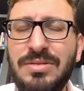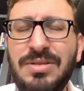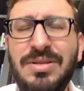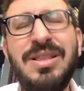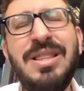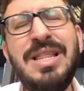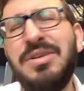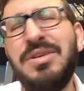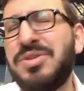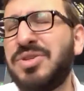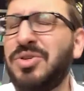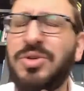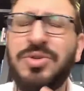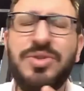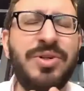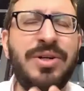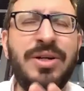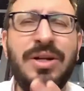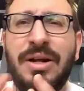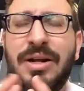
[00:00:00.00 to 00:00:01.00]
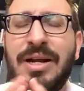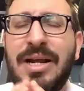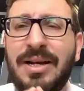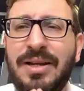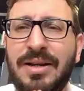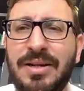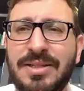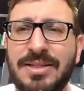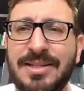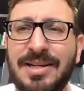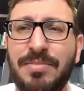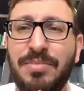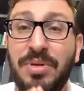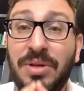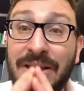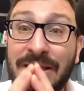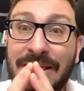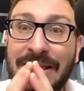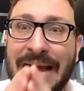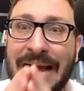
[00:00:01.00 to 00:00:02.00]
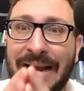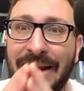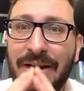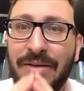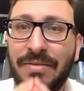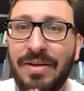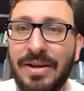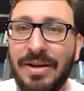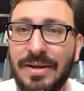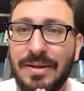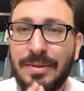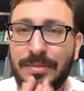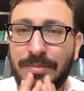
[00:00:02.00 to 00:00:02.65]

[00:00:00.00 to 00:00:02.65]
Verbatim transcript: their children are not going to stumble in that area.